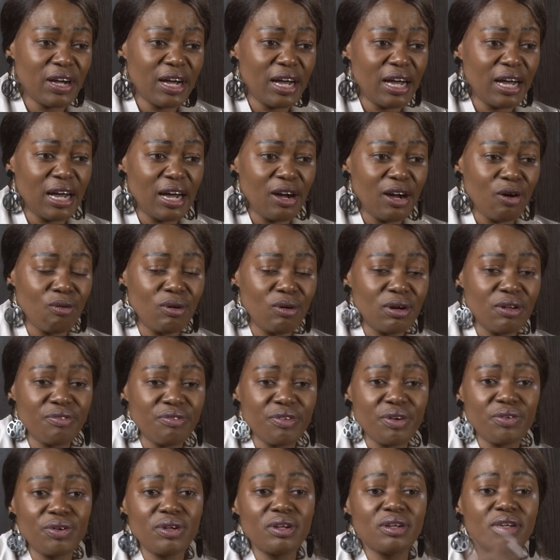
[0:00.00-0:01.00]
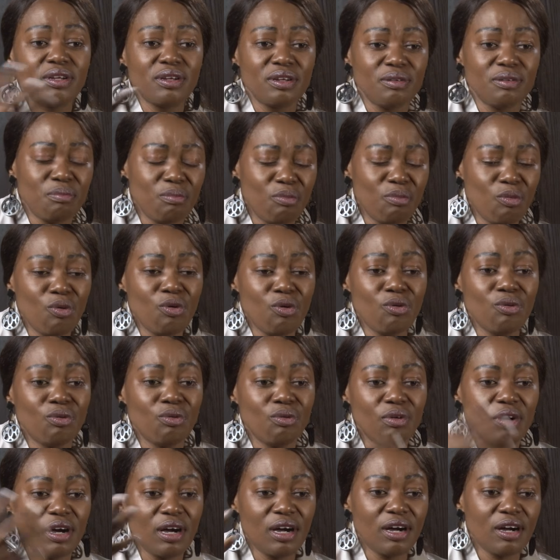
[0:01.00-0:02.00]
on a very
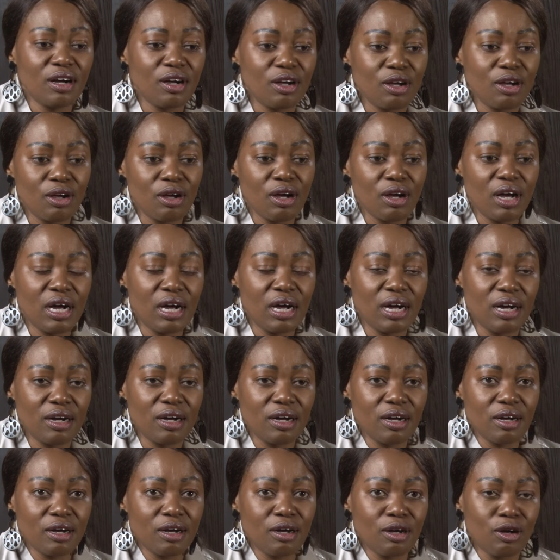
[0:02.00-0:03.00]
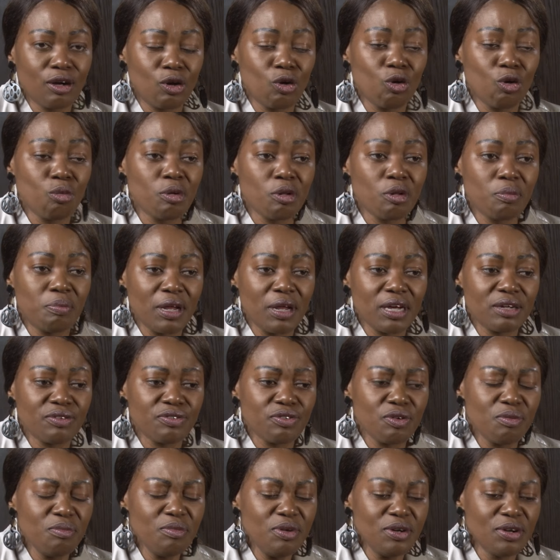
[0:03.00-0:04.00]
more global
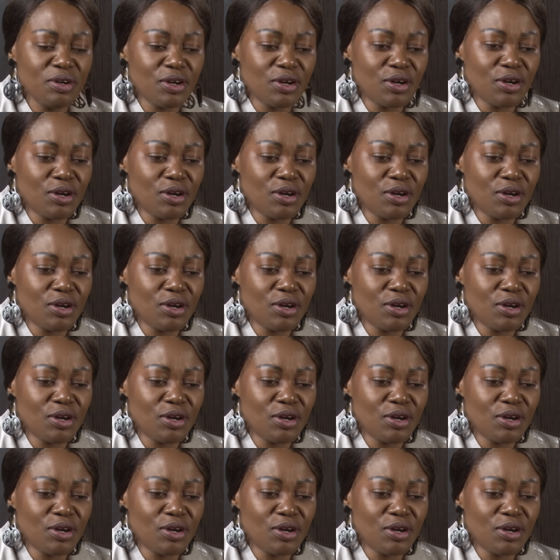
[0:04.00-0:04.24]
platform.